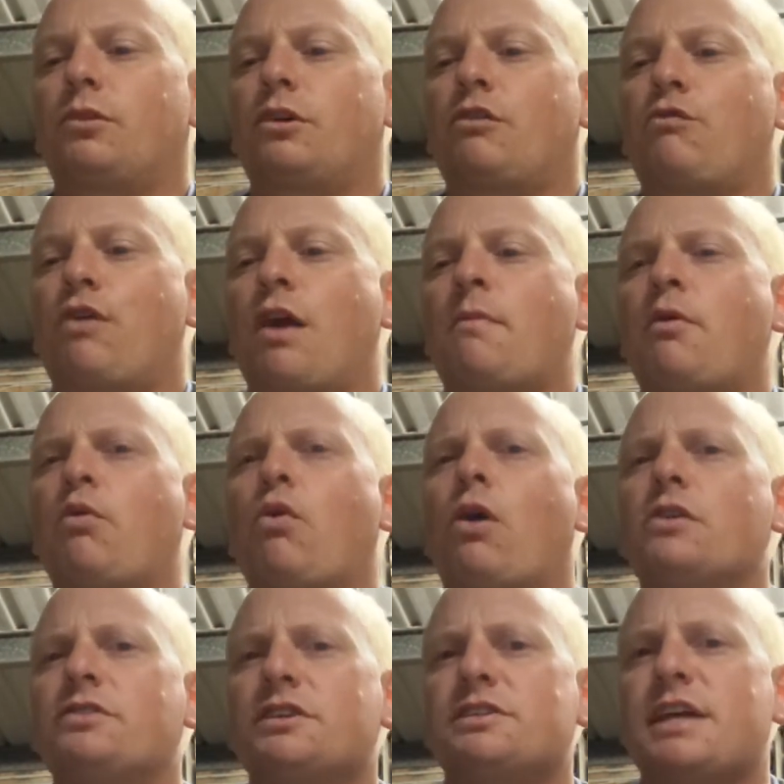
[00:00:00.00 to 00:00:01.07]
aroma
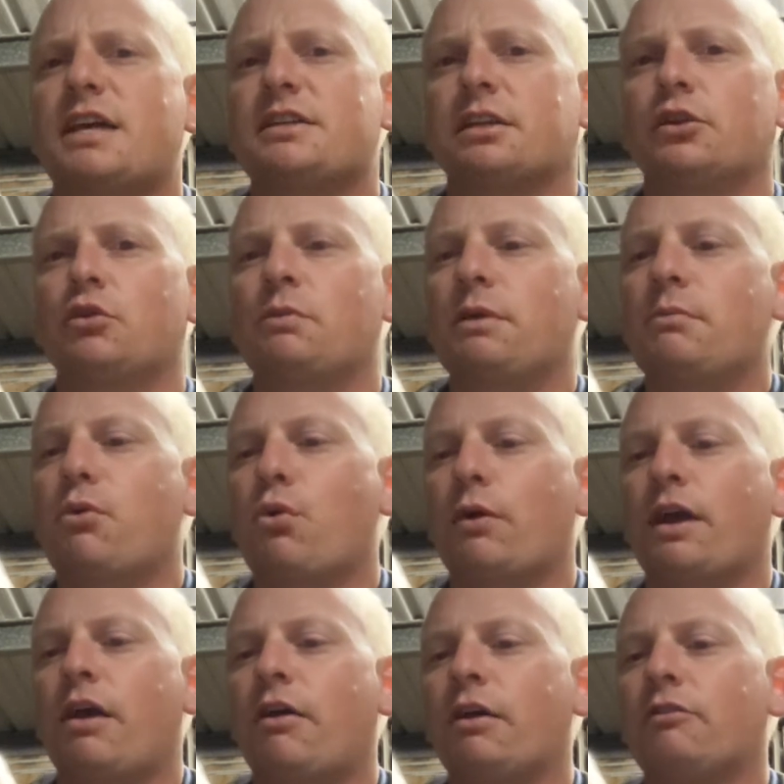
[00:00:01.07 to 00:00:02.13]
wise, this has a little bit more
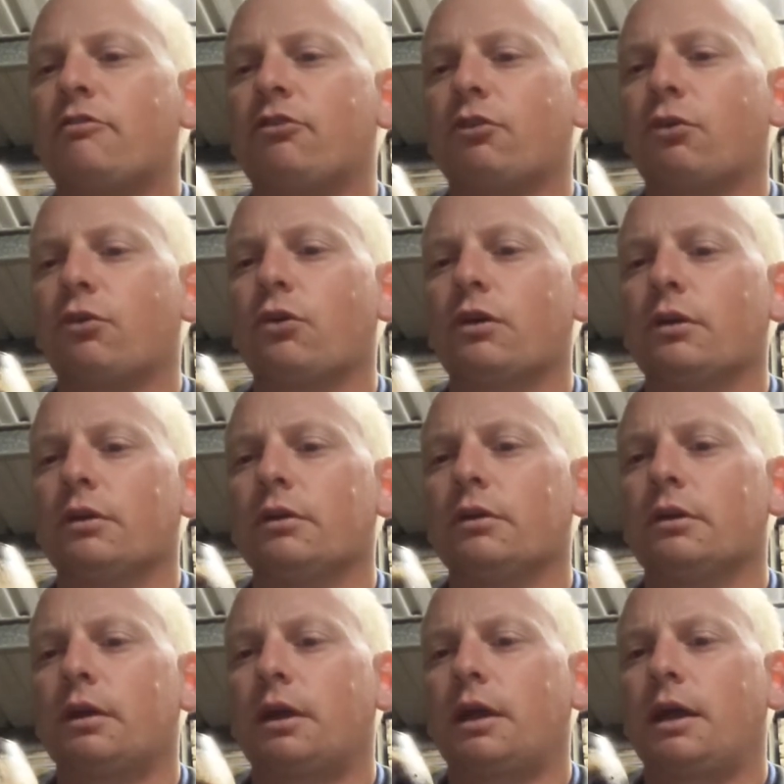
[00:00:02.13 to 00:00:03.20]
going for it,
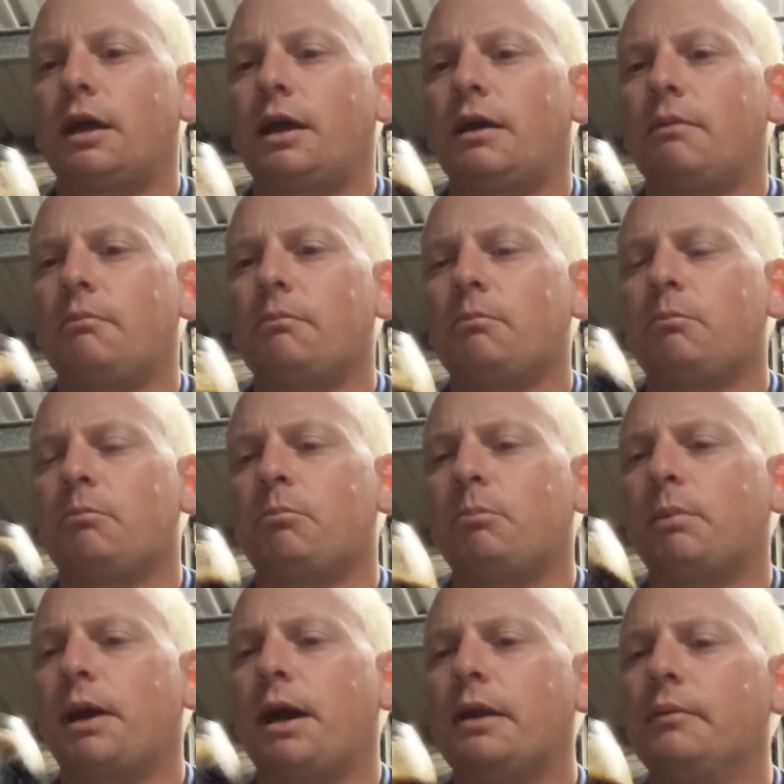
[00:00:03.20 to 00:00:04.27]

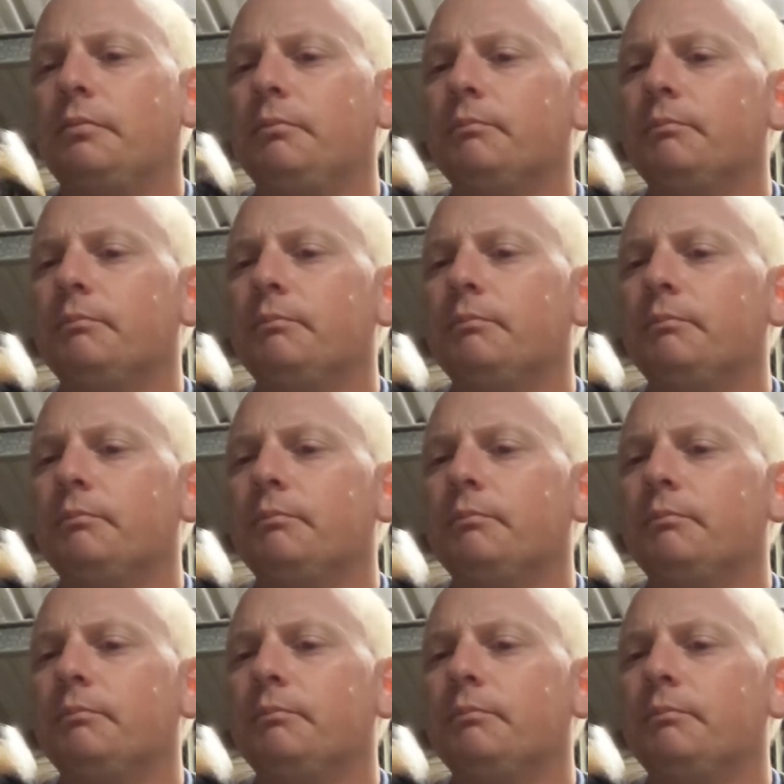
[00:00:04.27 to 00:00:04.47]
but